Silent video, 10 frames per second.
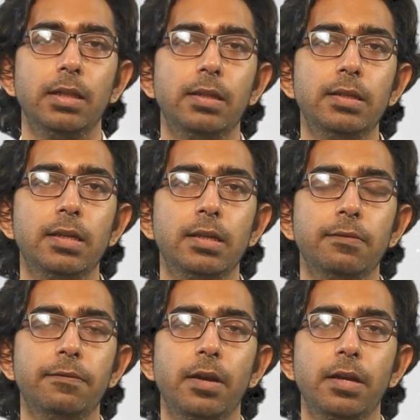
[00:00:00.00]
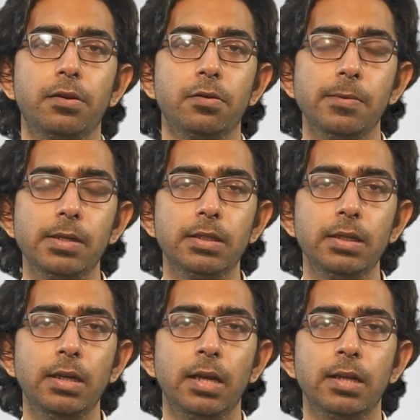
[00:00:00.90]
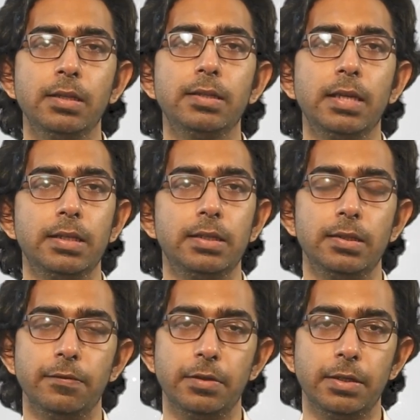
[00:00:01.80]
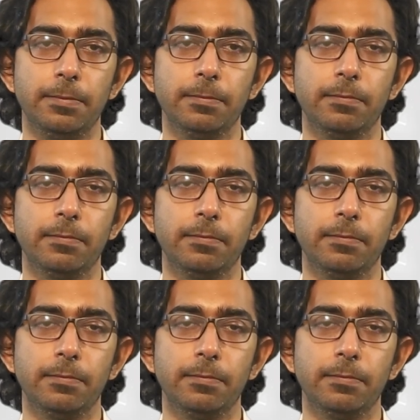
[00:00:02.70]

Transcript: They signify cruelty and insensitivity.